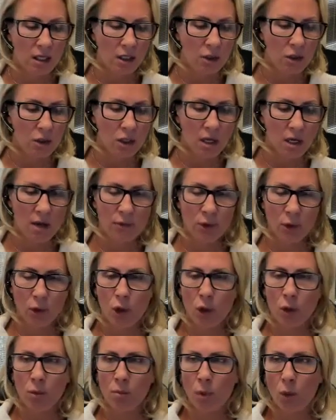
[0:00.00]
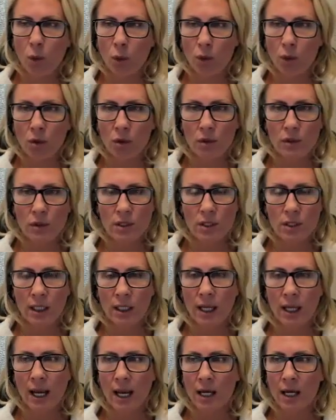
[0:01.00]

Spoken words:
You should have your own portals and